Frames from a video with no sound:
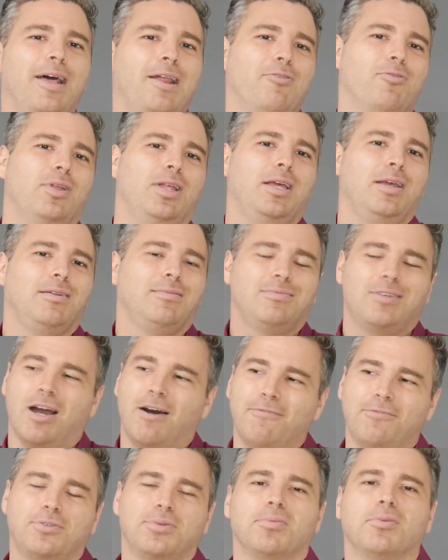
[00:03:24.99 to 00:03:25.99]
and really
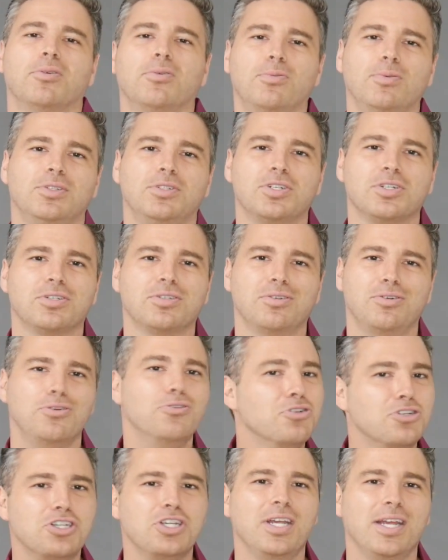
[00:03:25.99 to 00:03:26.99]
comfortable with just
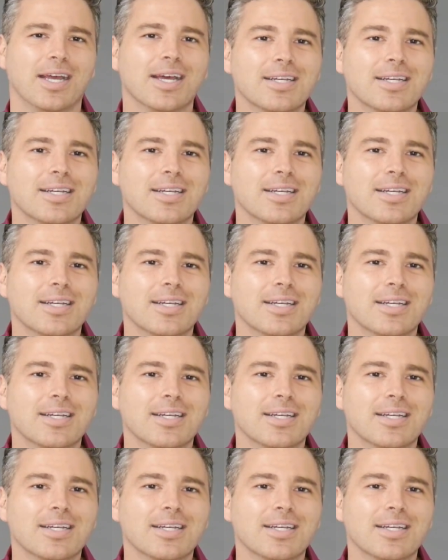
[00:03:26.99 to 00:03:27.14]
who she